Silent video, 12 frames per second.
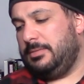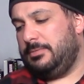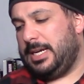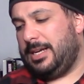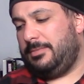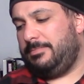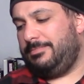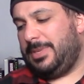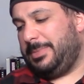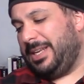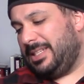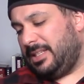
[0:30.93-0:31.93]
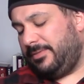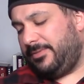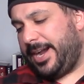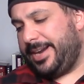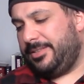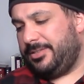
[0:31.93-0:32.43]
Well, I mean, it's the
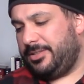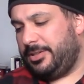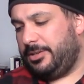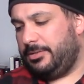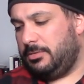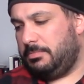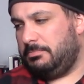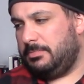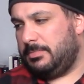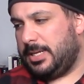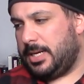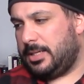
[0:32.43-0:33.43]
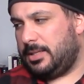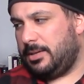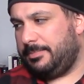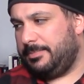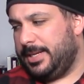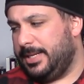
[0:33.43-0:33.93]
final, so I guess
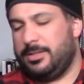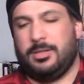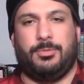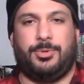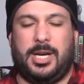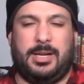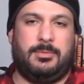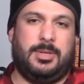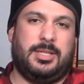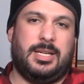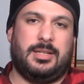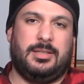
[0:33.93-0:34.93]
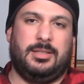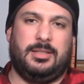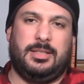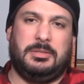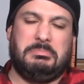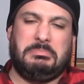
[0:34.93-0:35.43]
there is no time limit,
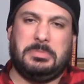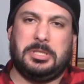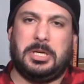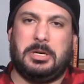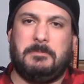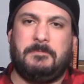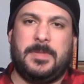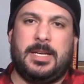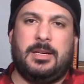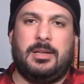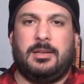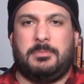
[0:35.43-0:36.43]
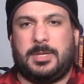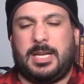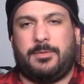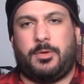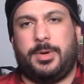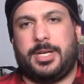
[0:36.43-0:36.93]
technically. So, I'm going to
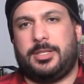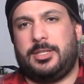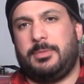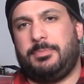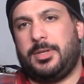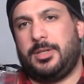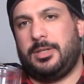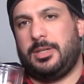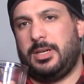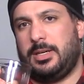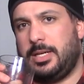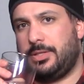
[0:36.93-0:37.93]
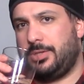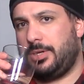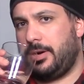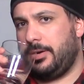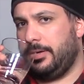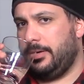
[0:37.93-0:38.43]
have a quick sip and get
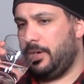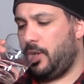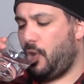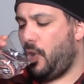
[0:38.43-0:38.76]
started.